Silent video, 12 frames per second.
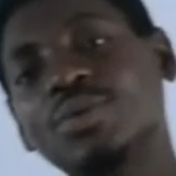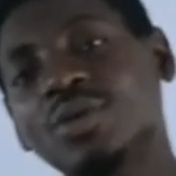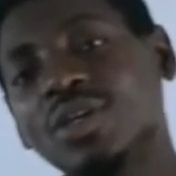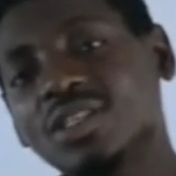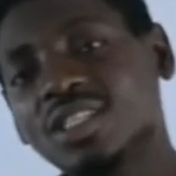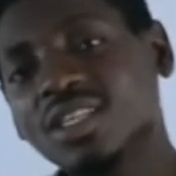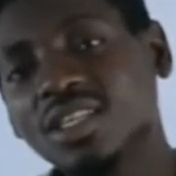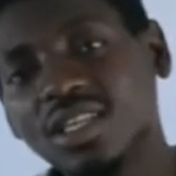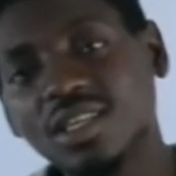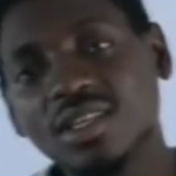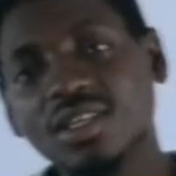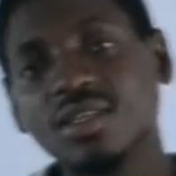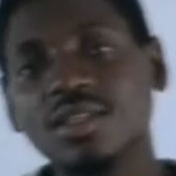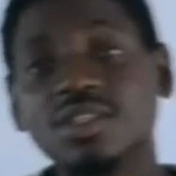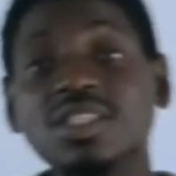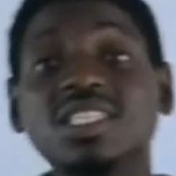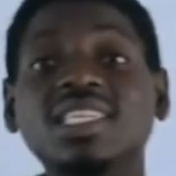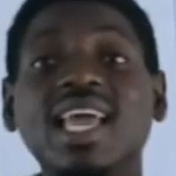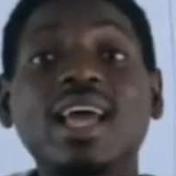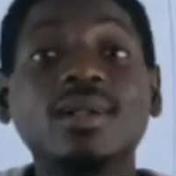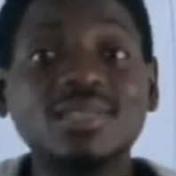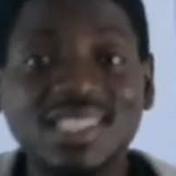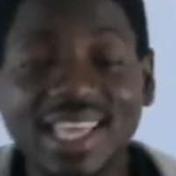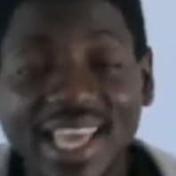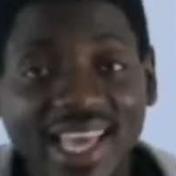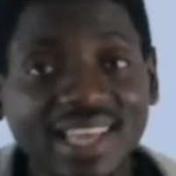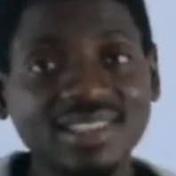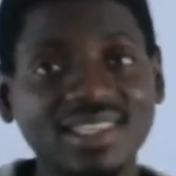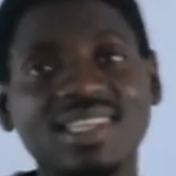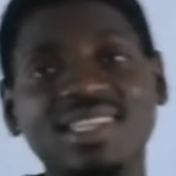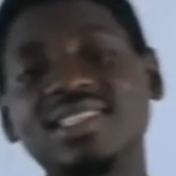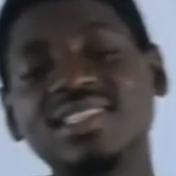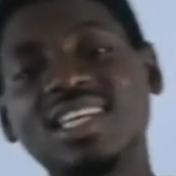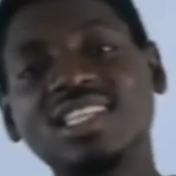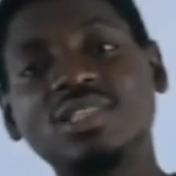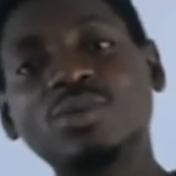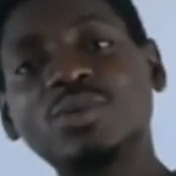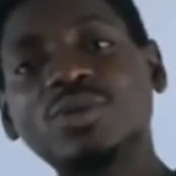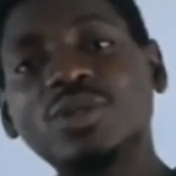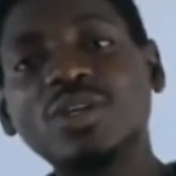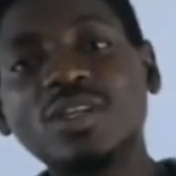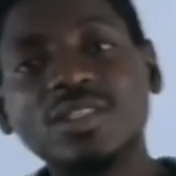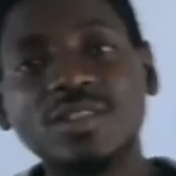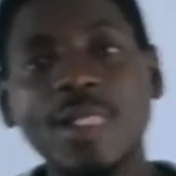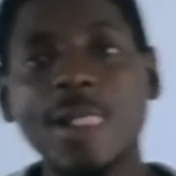product. You need healthcare, it's an intangible product.